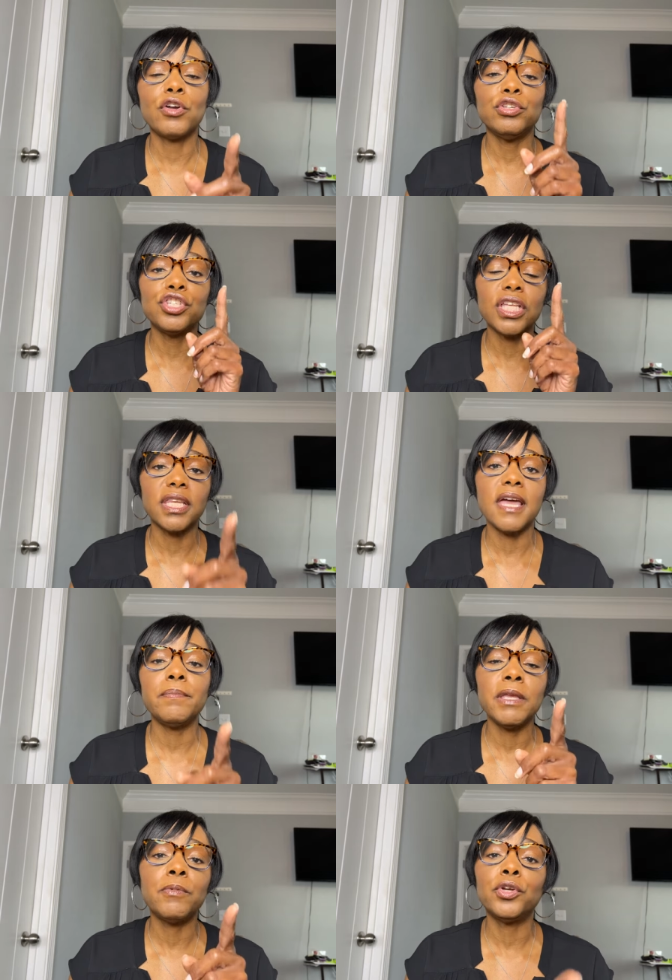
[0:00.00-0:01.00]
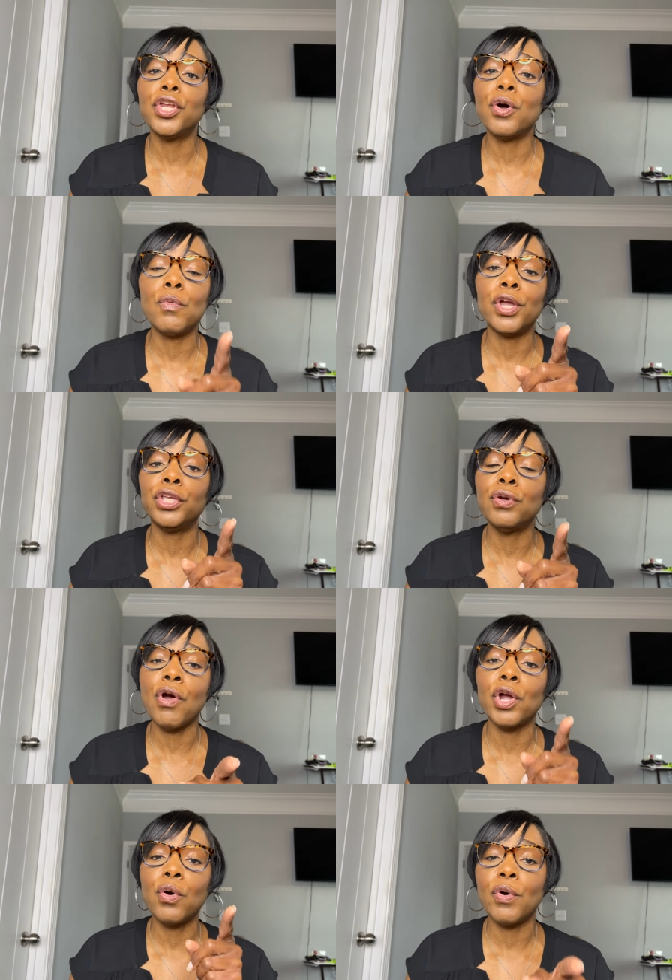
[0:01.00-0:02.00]
you should let people know what you
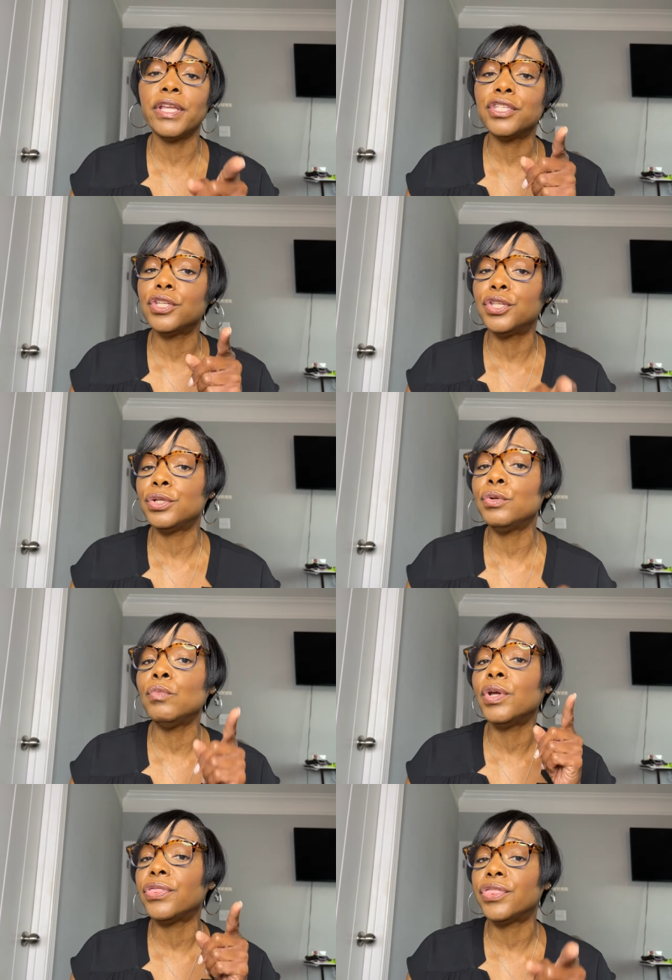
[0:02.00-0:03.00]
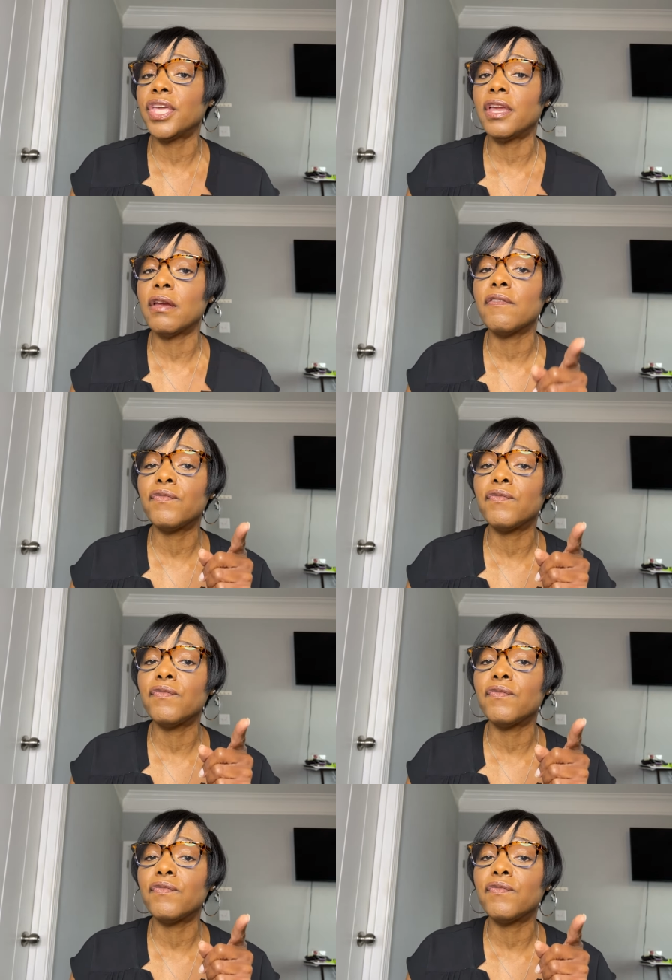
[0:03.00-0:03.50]
are going to do with their